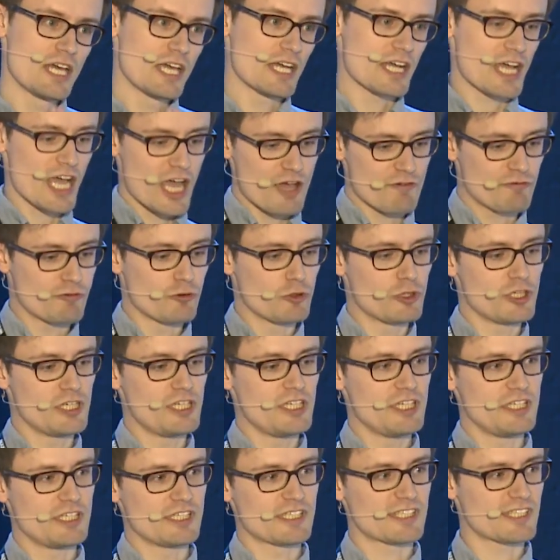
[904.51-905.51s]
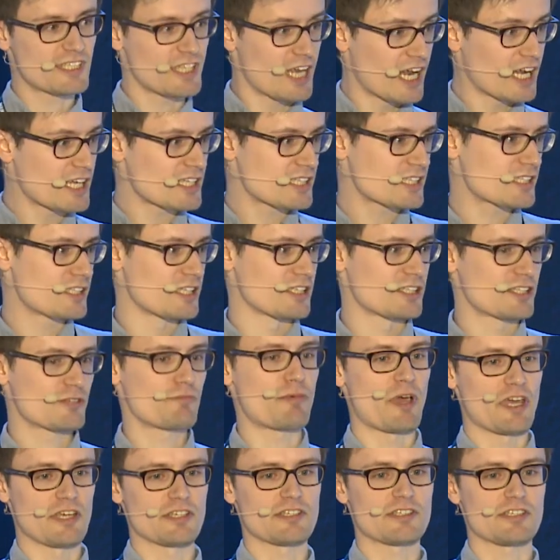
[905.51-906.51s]
carefully slice this
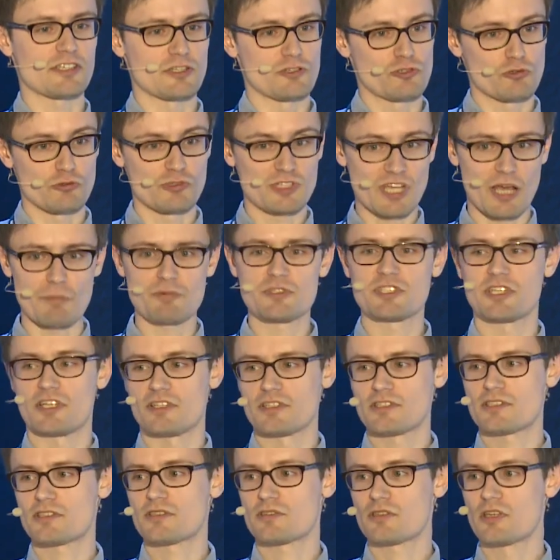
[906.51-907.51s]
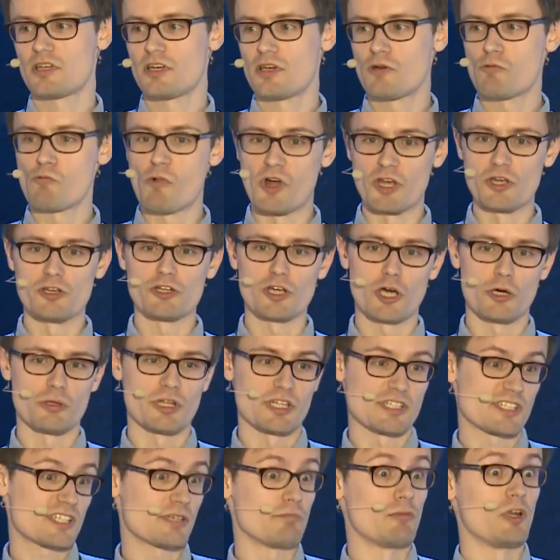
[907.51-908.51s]
space into subsets where you know
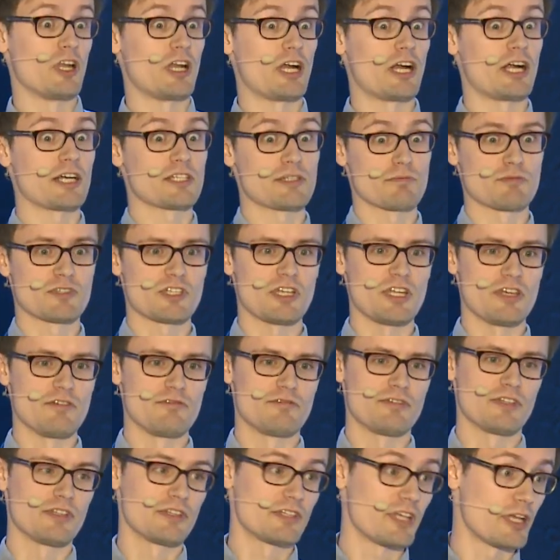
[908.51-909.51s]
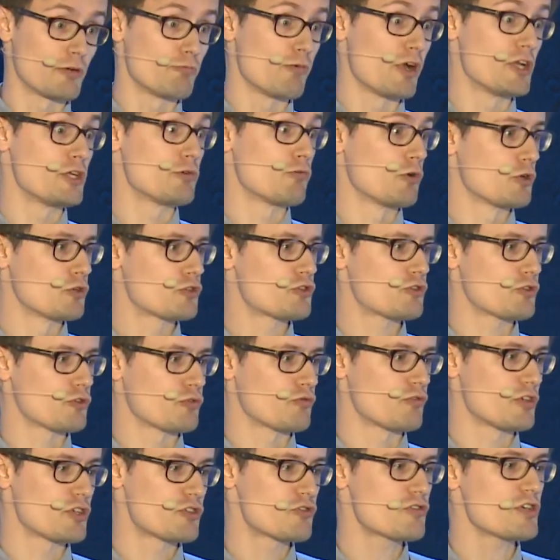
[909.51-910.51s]
that similar items live, and then when you want to
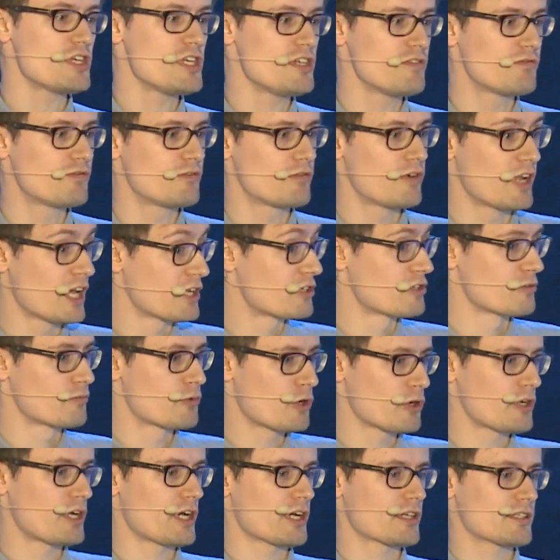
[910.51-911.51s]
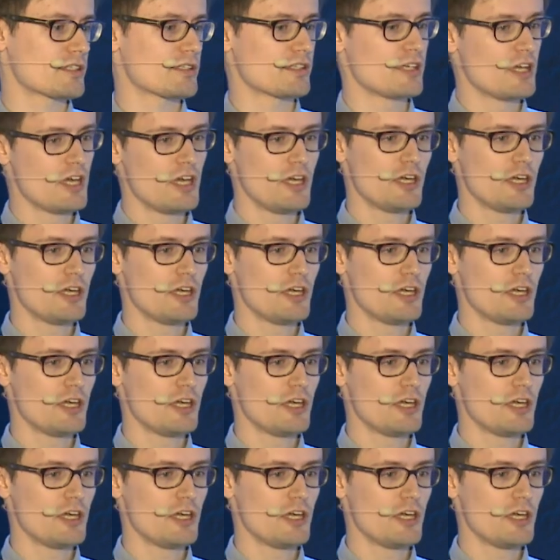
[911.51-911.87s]
retrieve related products,